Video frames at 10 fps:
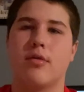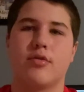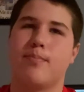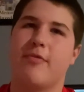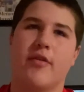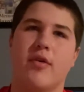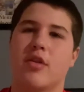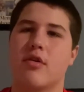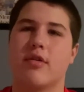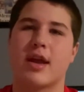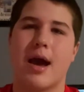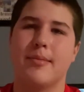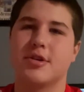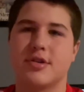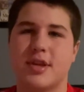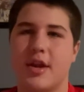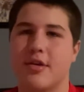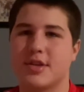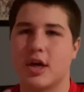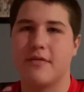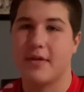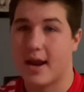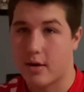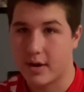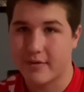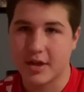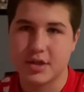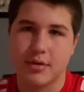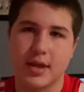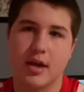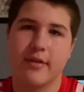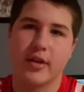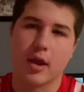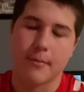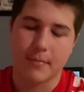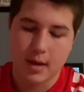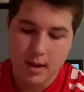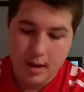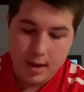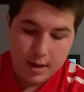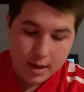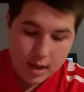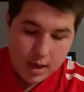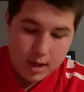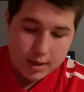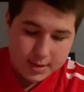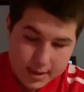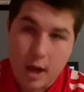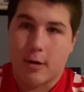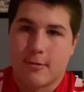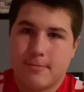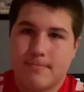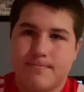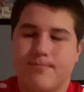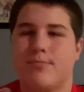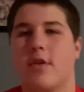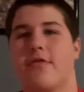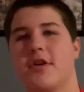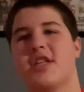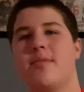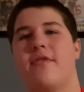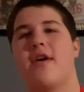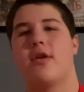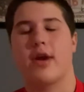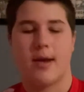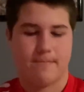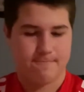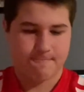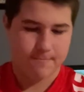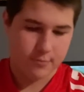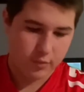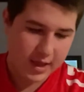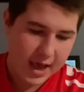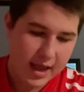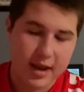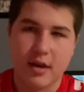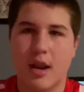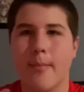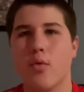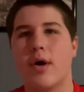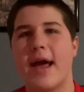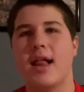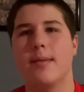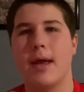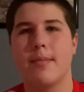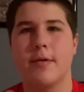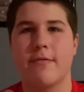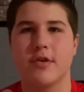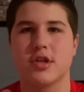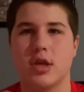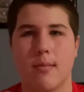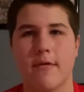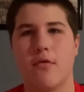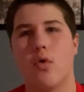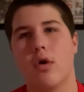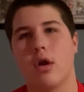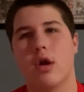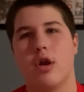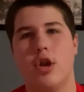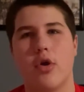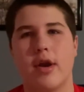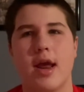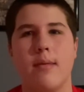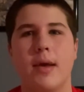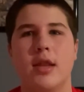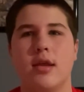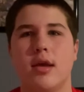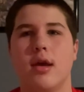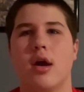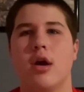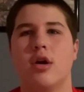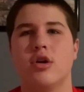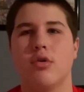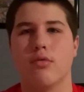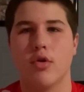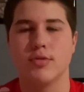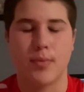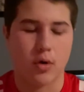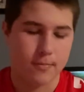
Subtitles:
feel free to throw it in the comments or just think to yourself, and I'll give that to you at the end of the video. So, the first semifinal game, we had number 1 Alabama versus number 4 Notre Dame in the Rose Bowl.